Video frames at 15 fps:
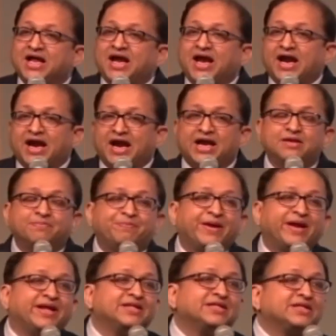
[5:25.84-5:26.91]
and
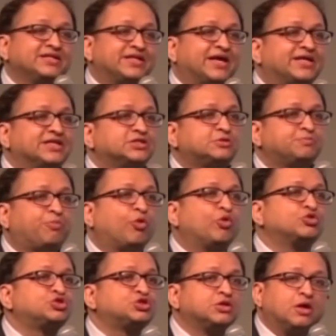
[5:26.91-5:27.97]
pain that is
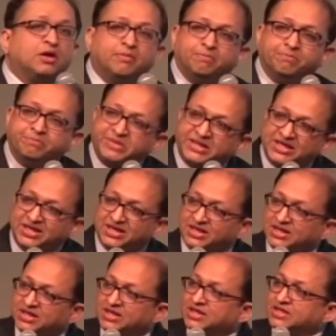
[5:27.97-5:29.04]
post-meal.
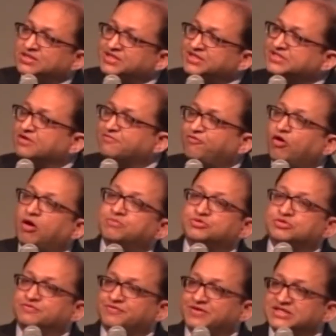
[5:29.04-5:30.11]
These are forms
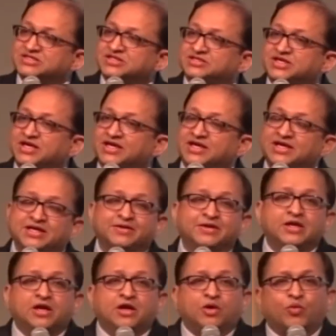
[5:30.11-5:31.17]
of rest angina.
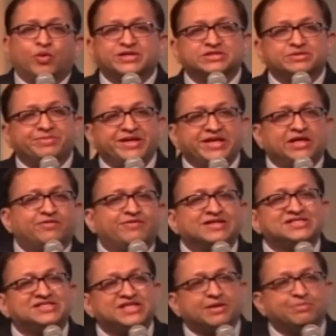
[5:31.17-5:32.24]
What is the meaning of
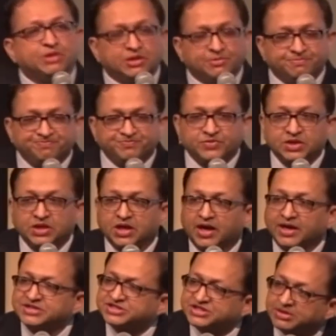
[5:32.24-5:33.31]
unstable?
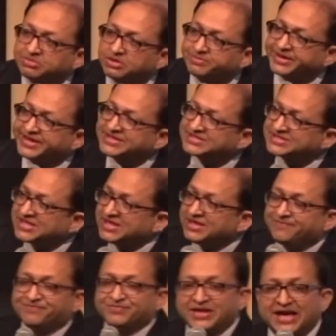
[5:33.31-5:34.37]
Unstable means
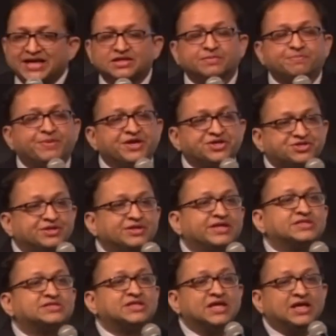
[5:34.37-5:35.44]
that the patient
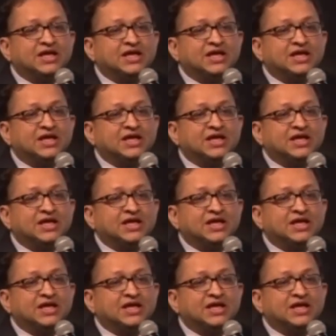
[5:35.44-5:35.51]
is